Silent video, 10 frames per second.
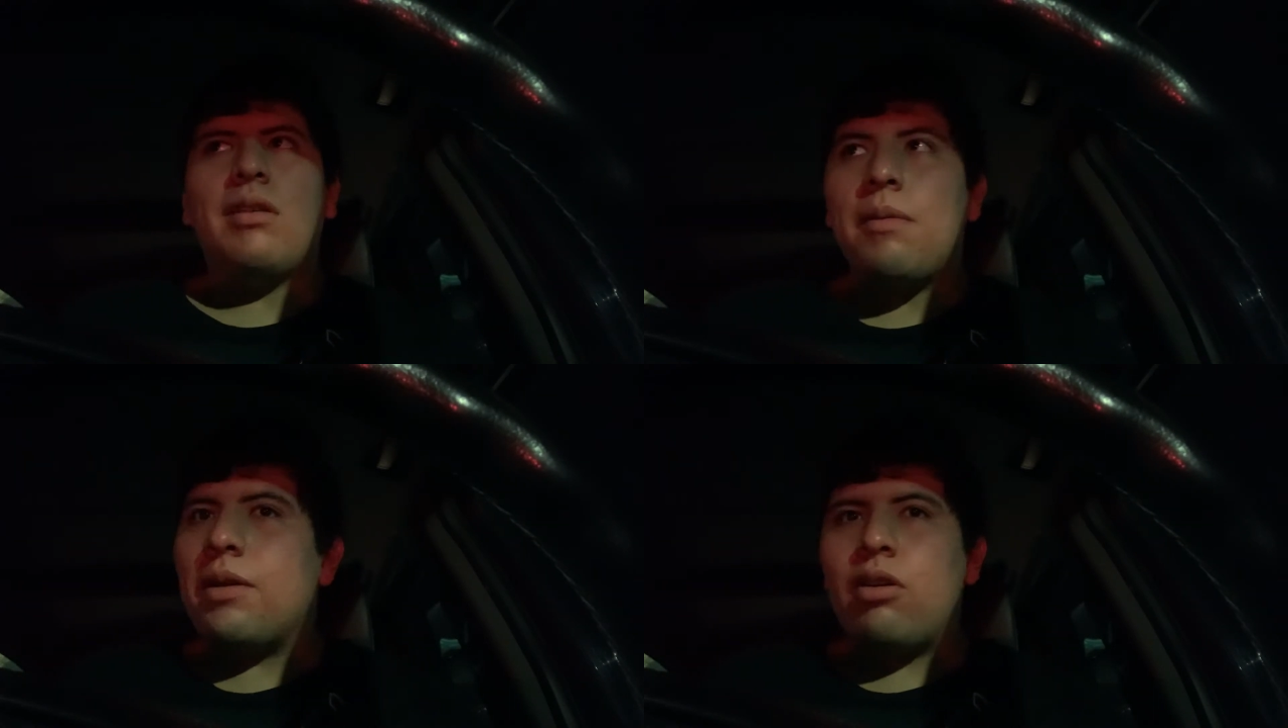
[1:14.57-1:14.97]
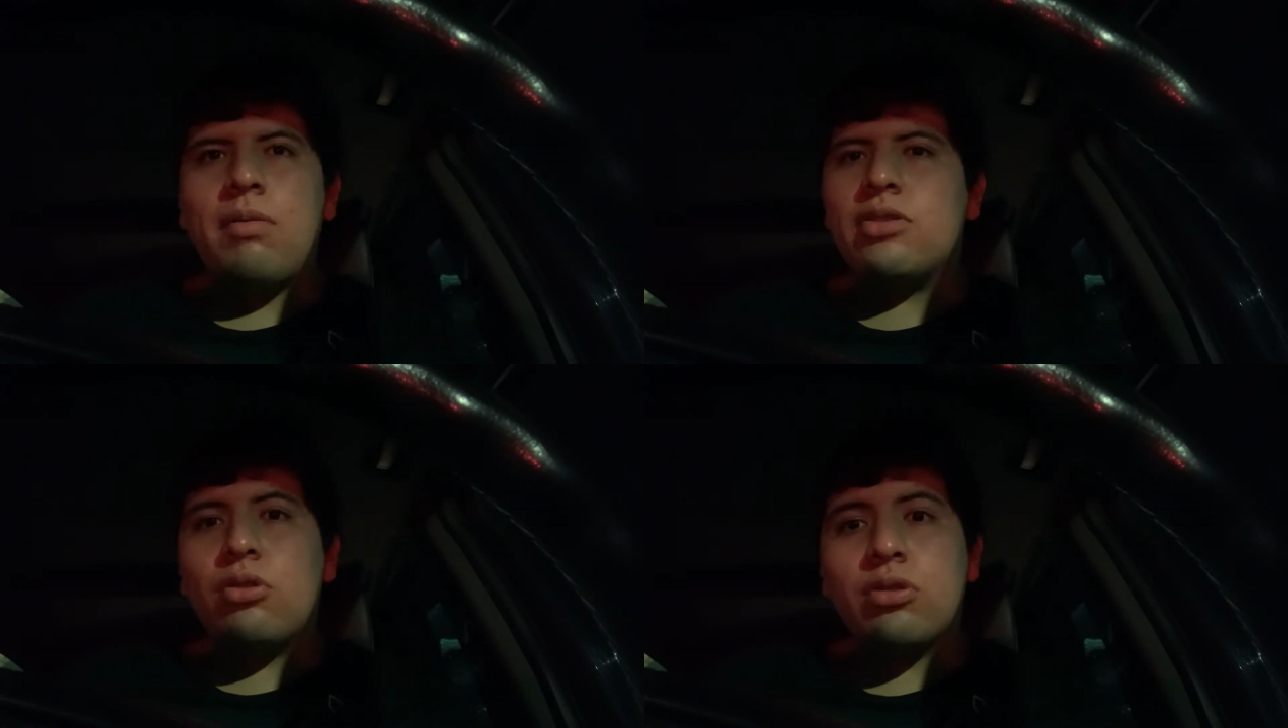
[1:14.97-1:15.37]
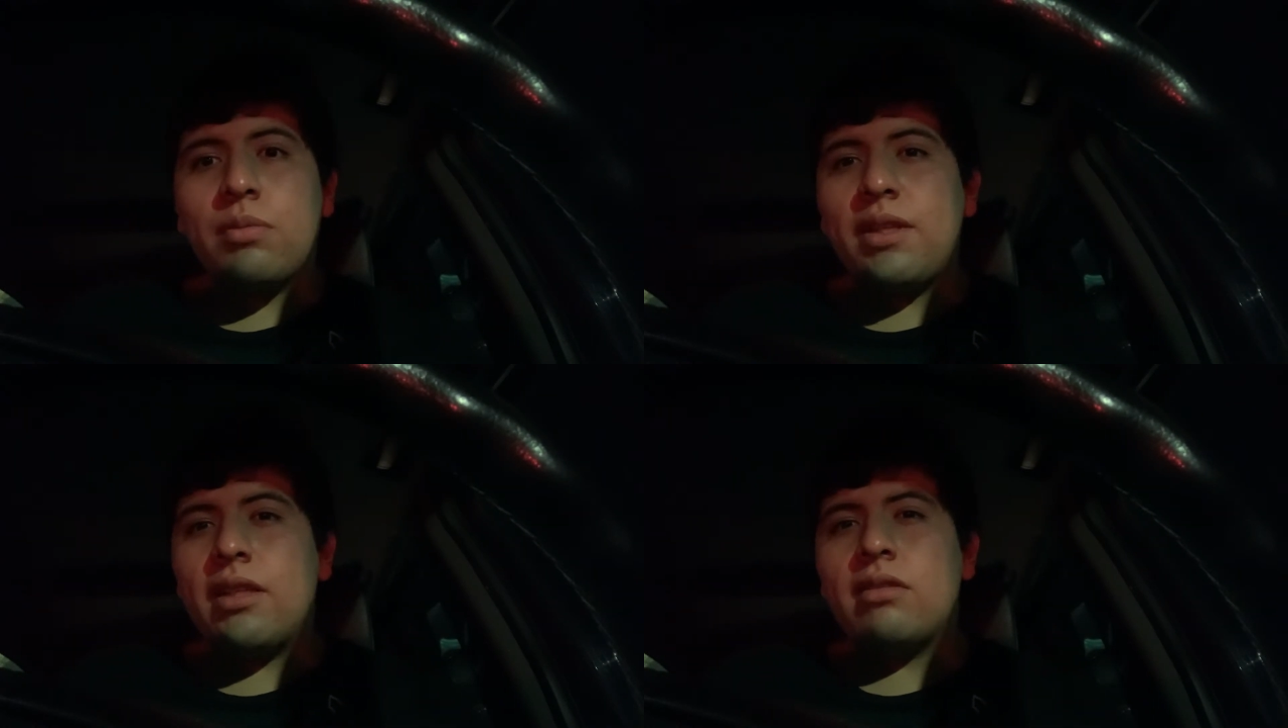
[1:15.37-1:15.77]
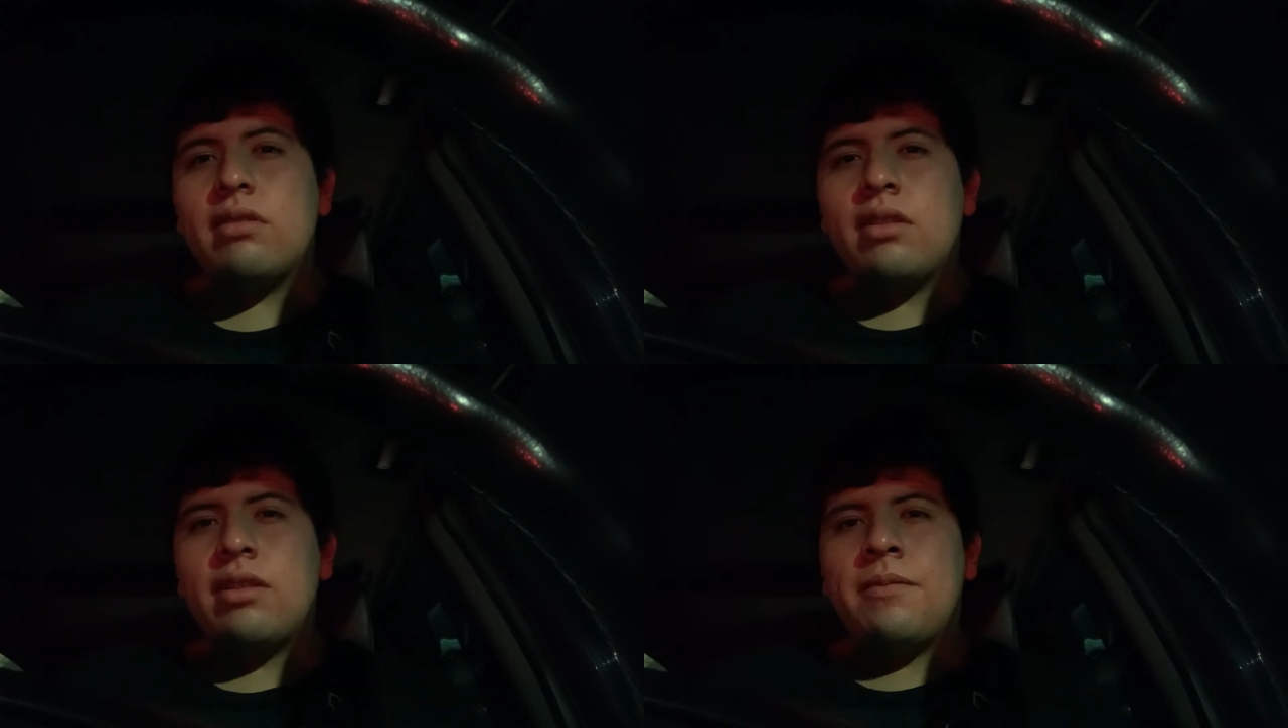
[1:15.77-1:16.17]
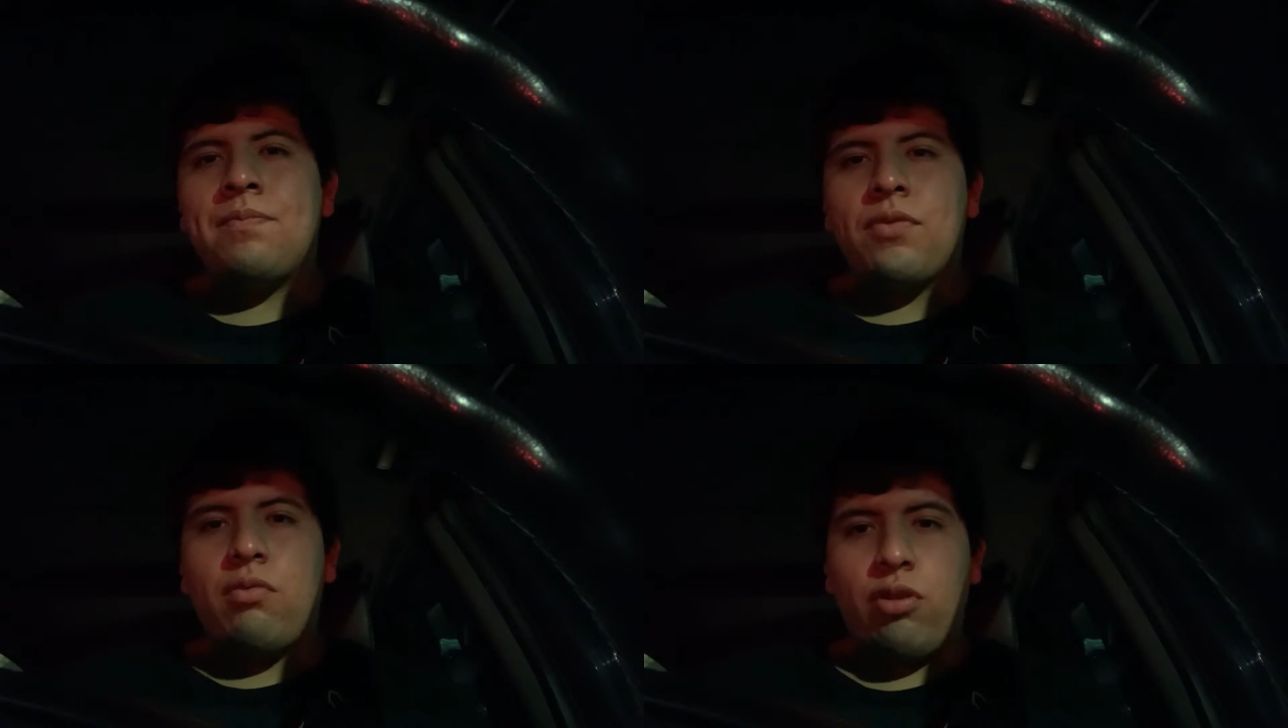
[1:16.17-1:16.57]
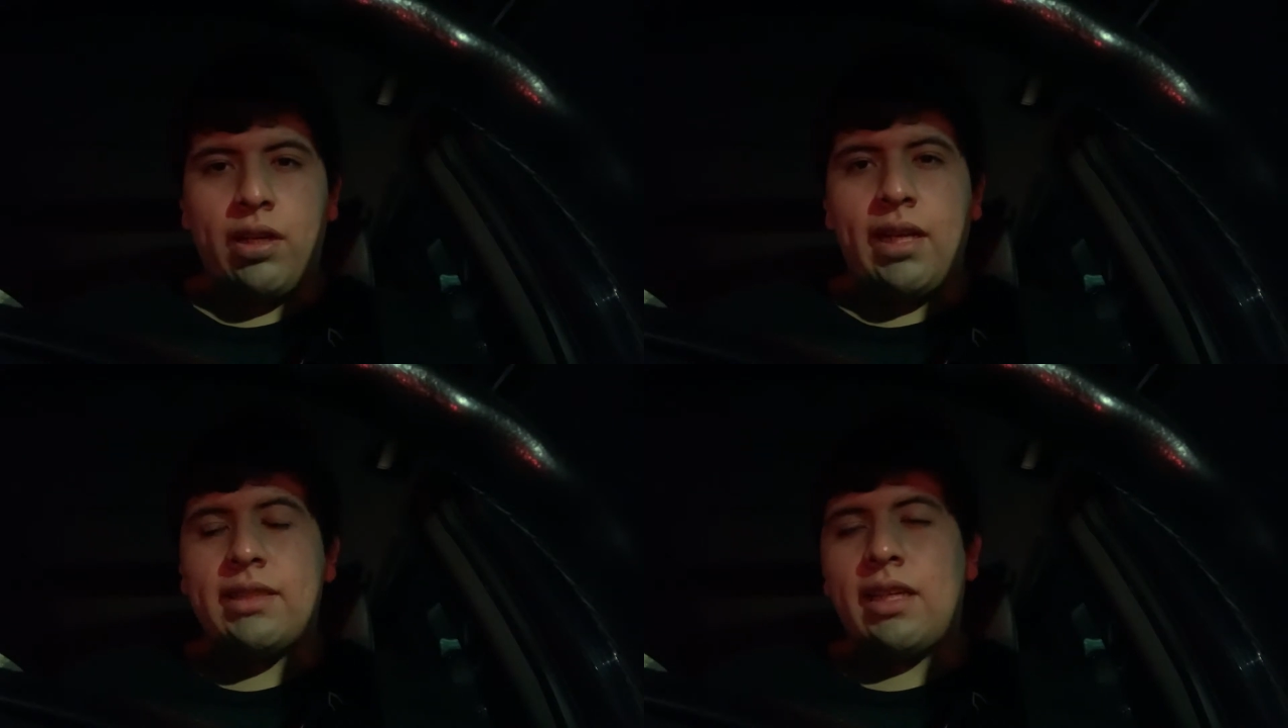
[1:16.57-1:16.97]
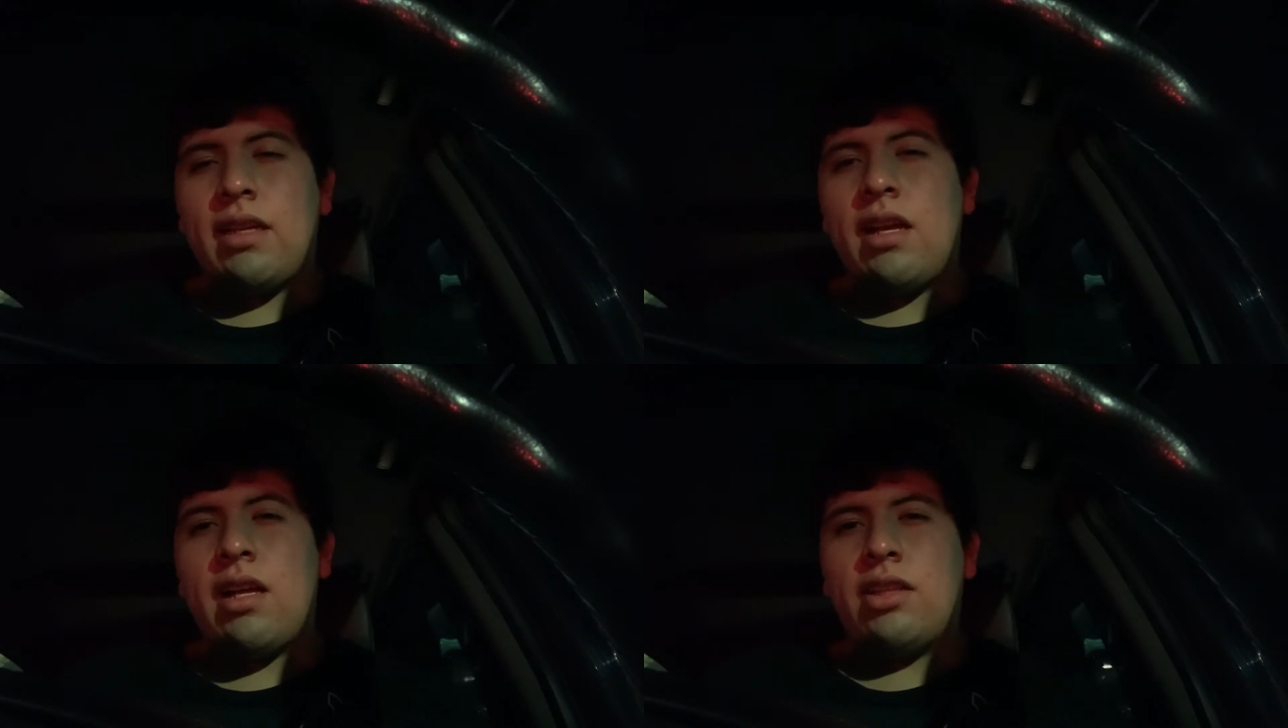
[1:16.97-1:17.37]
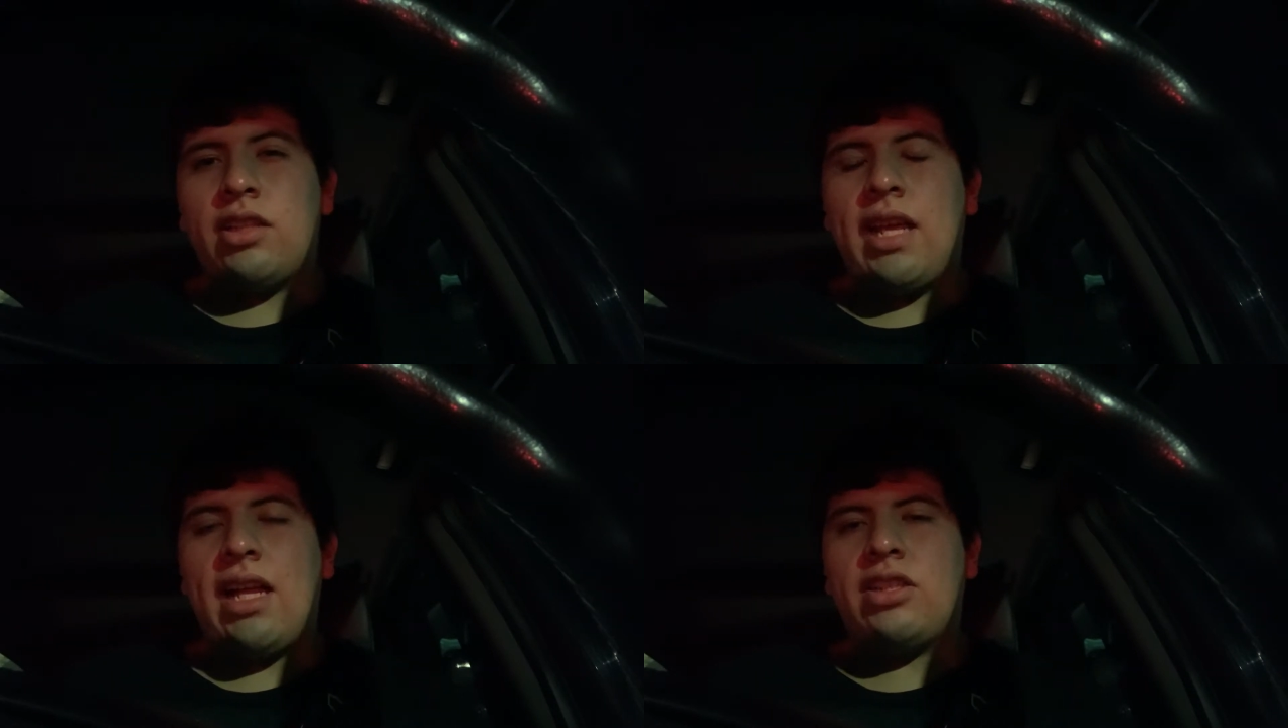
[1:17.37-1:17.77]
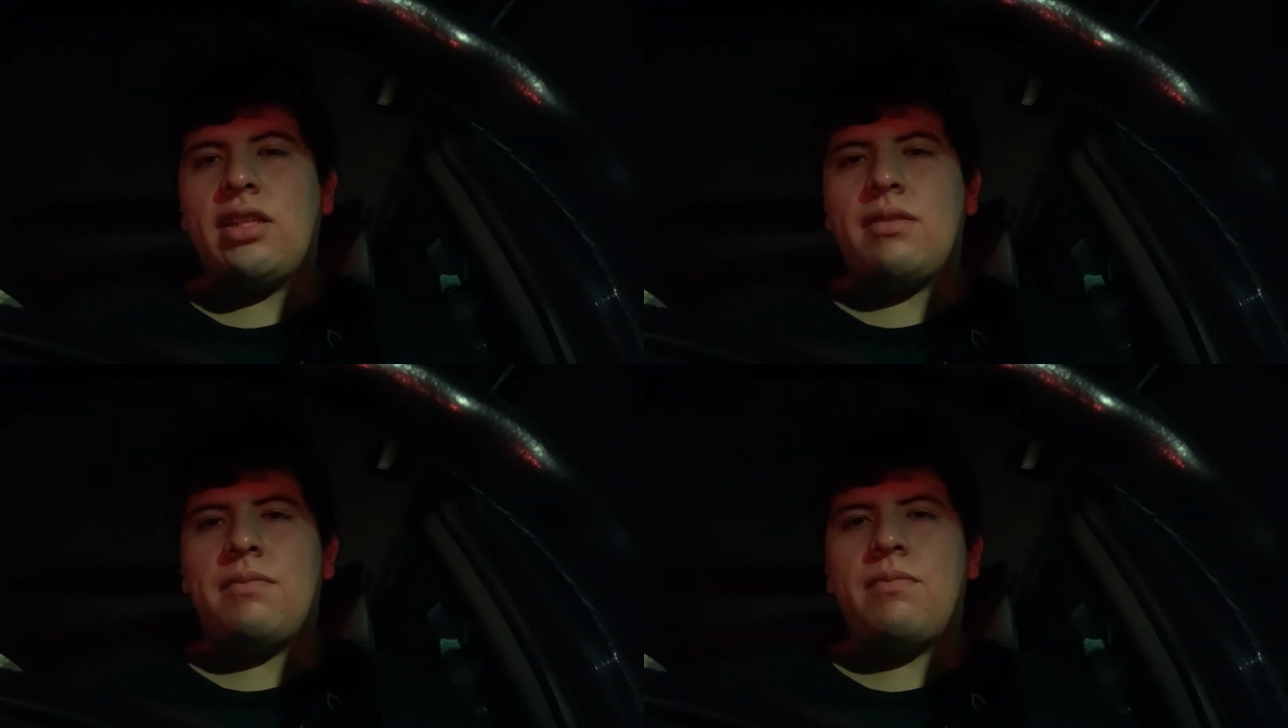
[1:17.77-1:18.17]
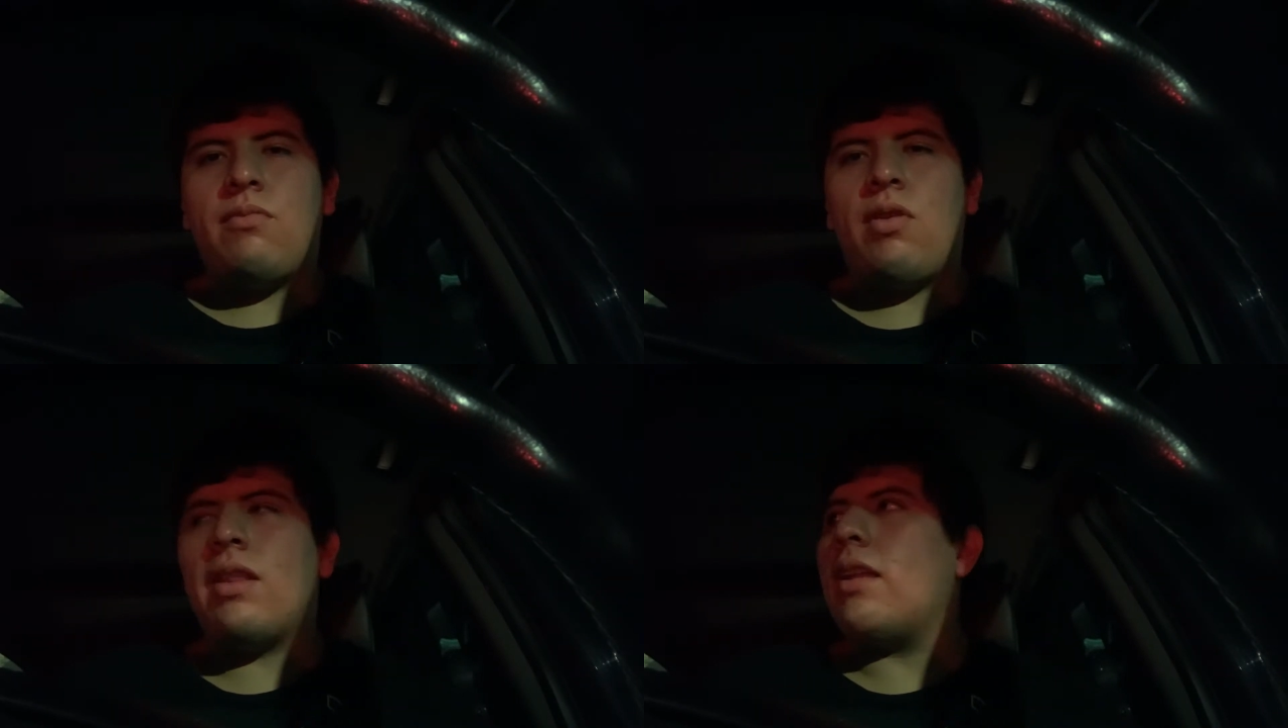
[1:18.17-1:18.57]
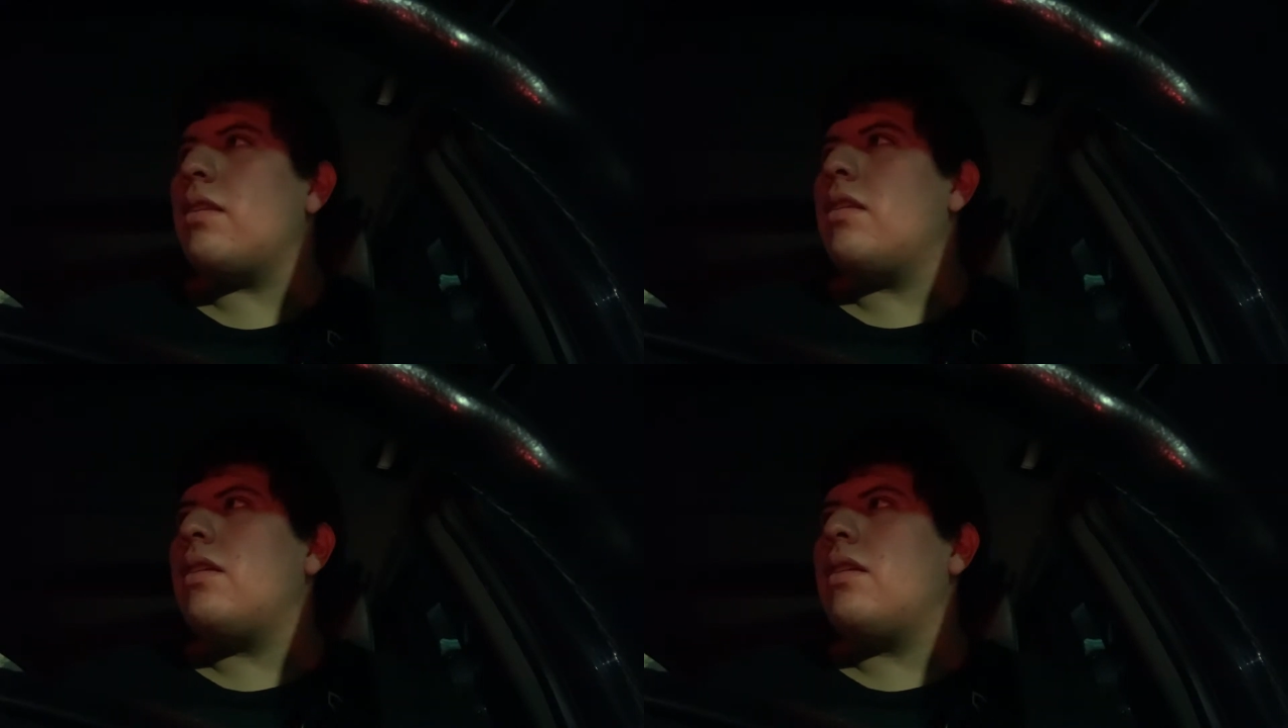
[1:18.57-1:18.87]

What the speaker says: I mean, all my social medias, where you guys can catch it with it.